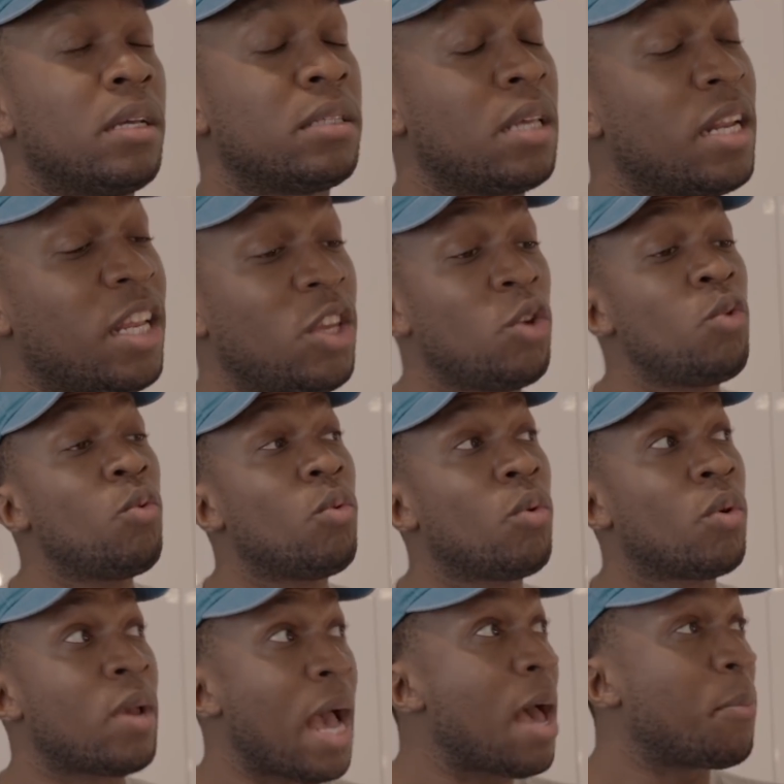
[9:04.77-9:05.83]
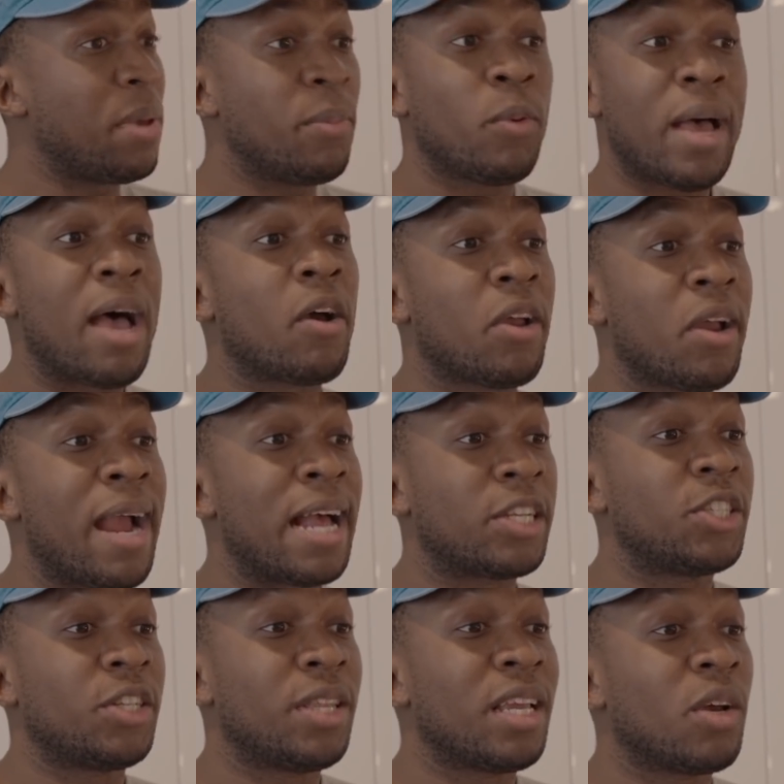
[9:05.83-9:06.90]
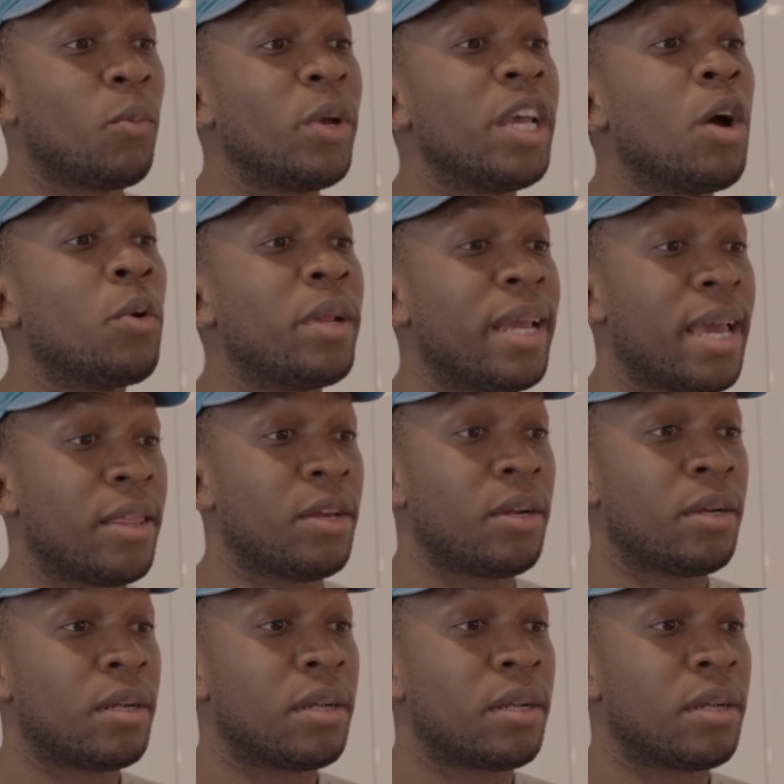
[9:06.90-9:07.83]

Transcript: Sonny, you got people out here actually thinking we go together.